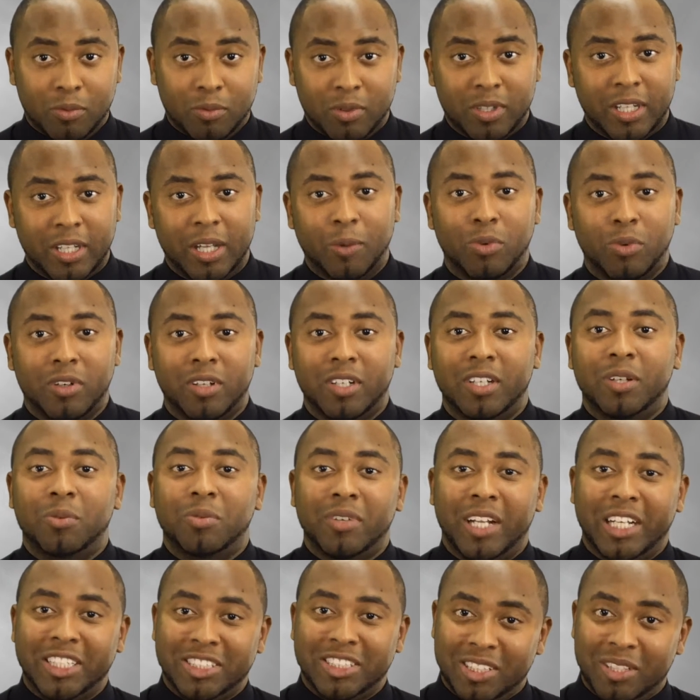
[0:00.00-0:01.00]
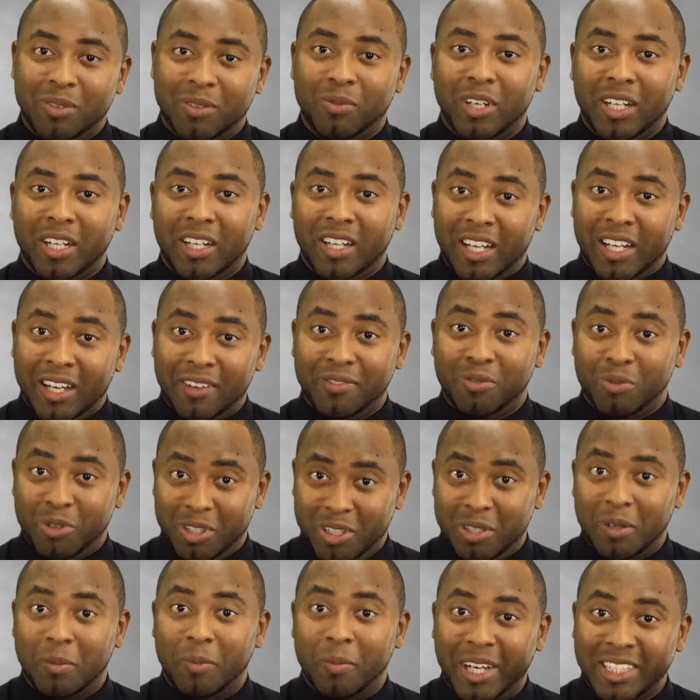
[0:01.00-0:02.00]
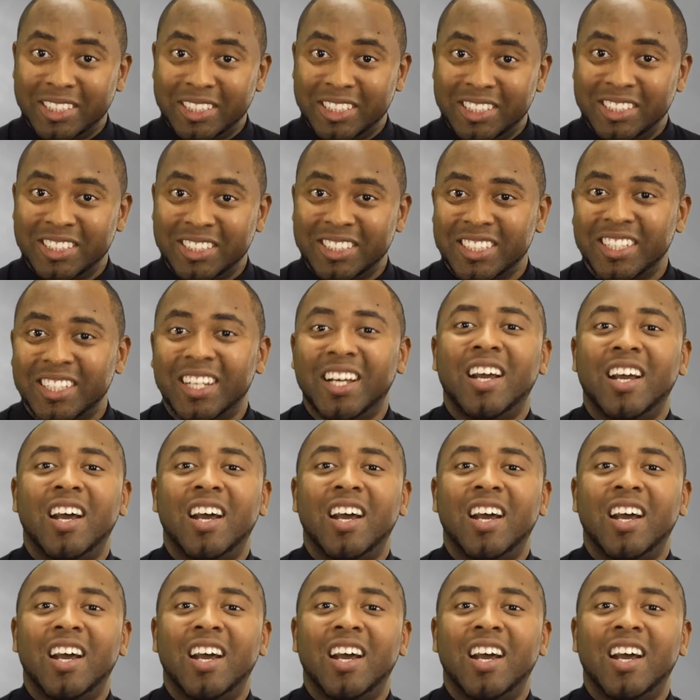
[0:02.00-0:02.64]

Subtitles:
when they should have went left with your message.